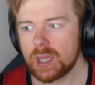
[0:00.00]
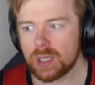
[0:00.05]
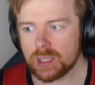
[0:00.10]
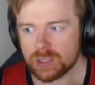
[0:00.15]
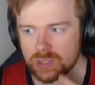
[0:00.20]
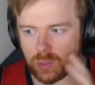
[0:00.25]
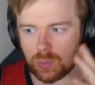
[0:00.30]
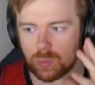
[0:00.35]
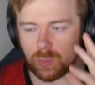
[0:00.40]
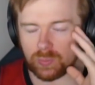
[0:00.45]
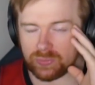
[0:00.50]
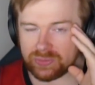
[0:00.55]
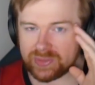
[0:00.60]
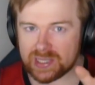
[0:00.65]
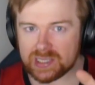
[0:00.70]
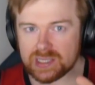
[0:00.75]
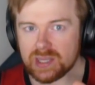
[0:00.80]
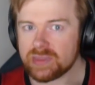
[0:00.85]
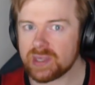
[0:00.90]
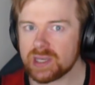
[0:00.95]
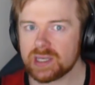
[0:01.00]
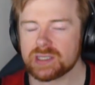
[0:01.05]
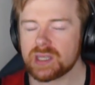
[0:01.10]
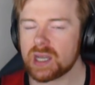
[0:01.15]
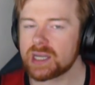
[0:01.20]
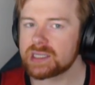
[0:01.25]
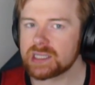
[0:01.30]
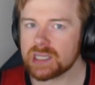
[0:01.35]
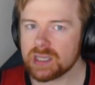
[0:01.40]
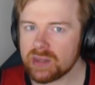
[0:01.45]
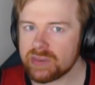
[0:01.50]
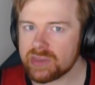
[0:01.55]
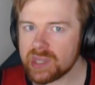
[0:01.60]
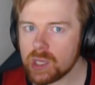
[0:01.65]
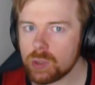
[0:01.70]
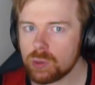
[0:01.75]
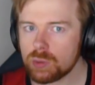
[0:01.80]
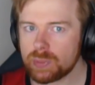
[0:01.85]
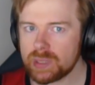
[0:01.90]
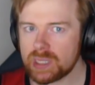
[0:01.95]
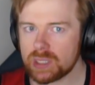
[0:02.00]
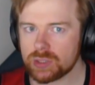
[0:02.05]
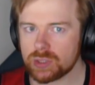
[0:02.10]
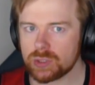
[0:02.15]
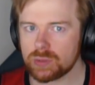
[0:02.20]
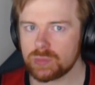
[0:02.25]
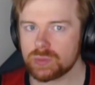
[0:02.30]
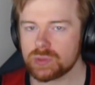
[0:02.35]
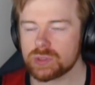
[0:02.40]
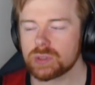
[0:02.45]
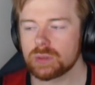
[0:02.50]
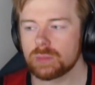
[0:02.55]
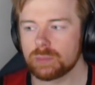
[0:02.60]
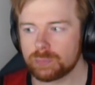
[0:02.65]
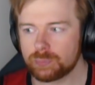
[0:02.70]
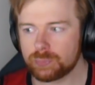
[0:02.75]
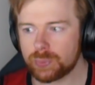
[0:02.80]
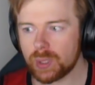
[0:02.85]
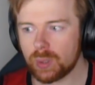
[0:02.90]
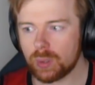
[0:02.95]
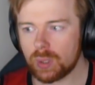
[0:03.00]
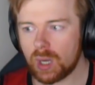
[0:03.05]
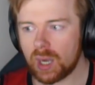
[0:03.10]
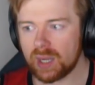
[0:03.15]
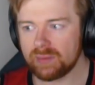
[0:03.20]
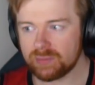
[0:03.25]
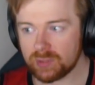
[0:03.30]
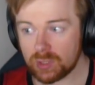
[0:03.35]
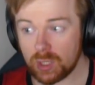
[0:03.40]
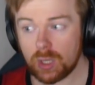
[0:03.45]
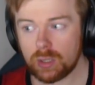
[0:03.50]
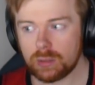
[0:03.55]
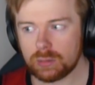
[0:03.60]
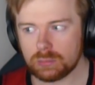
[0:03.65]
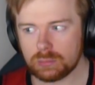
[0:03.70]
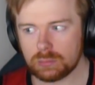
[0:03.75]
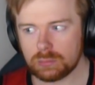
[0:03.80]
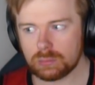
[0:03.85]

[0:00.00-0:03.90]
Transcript: So these are things that I didn't think would be issues, but I've learned